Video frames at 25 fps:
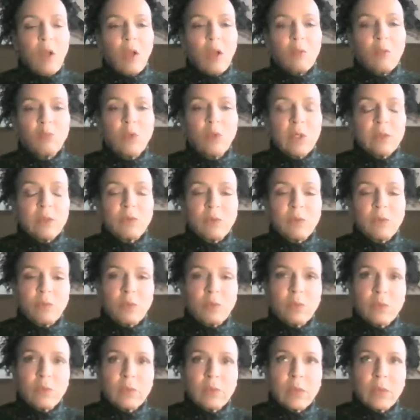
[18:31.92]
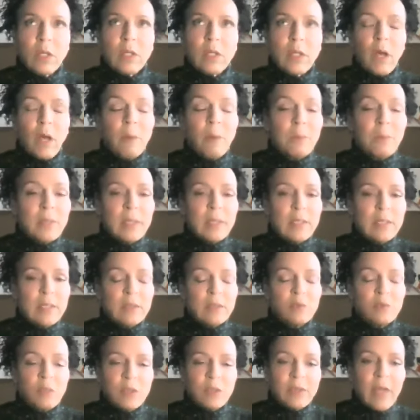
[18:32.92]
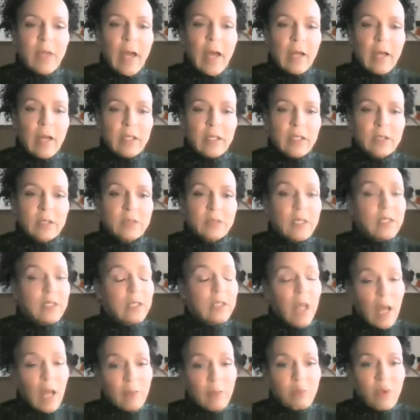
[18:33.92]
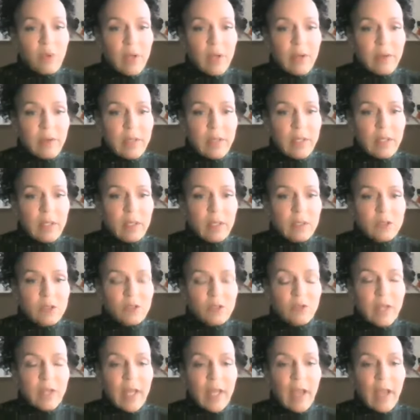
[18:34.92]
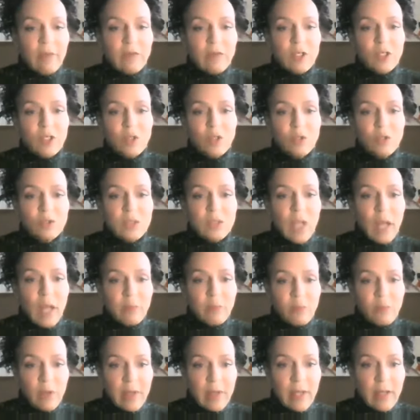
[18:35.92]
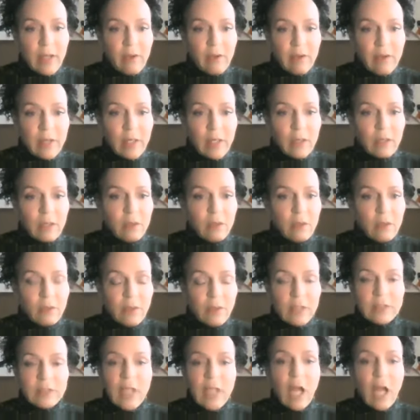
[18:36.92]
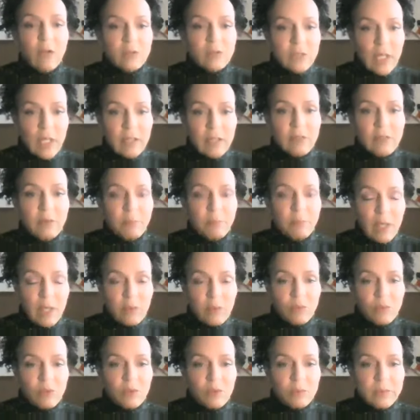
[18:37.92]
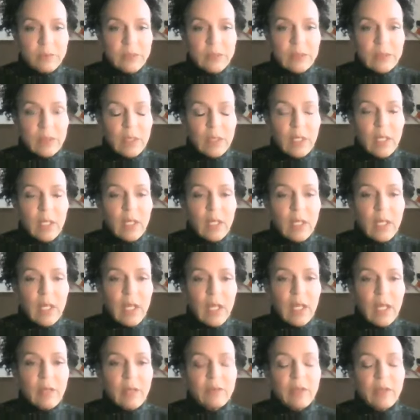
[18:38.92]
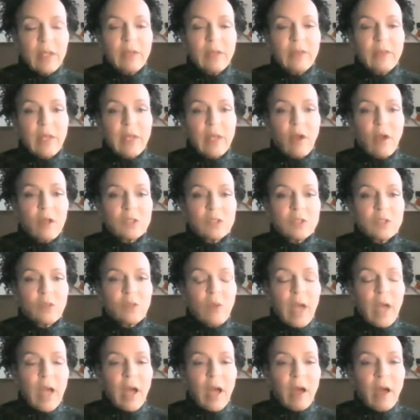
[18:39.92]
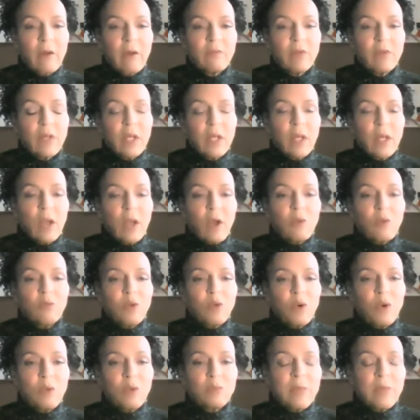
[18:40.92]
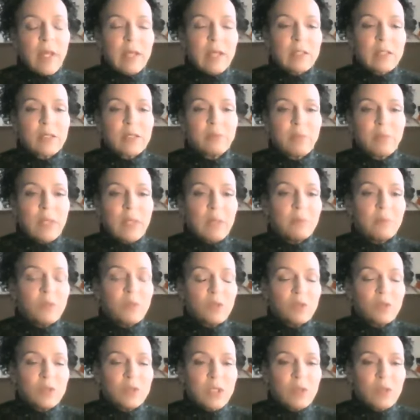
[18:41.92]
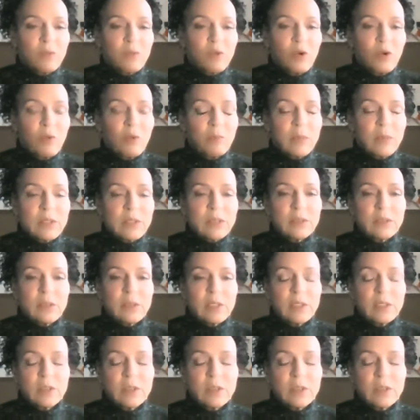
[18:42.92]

what accompanied with that is a library. So they have a huge library area that's outside of the bedrooms. And then they also have a room that could be a music room. It's